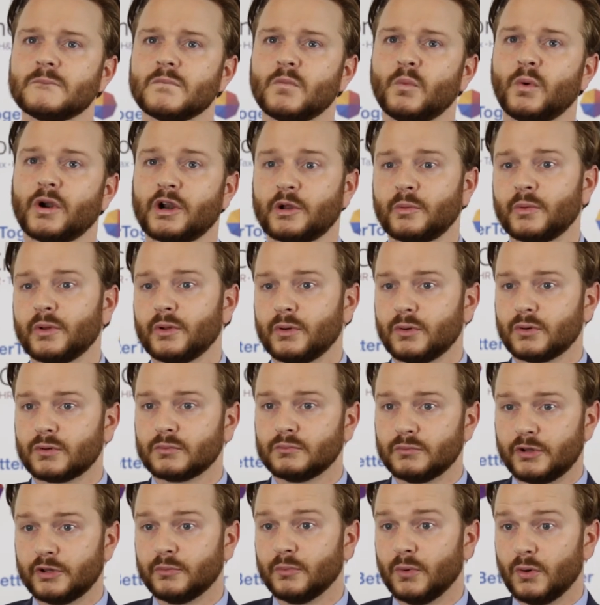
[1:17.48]
One of
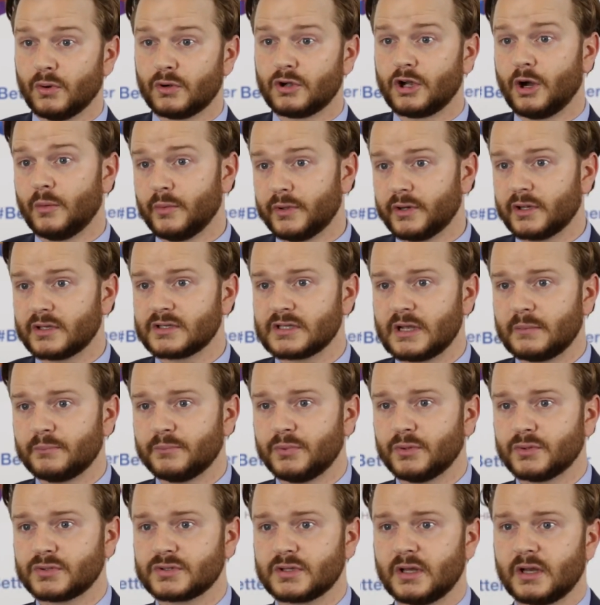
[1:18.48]
the more common
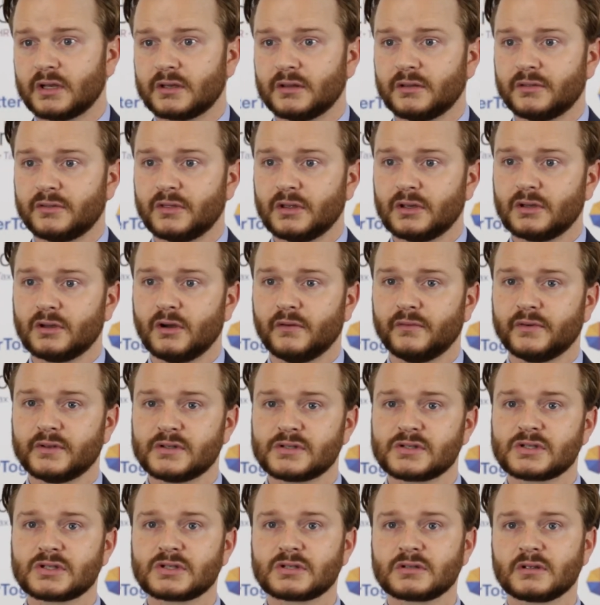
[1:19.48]
examples that I can think of
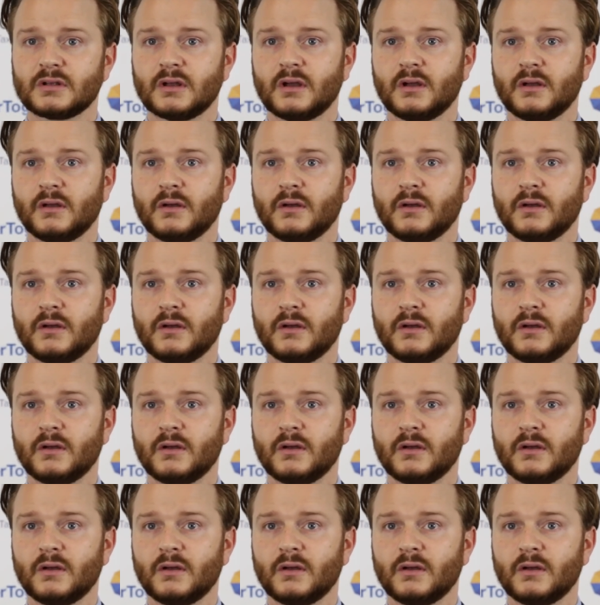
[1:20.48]
is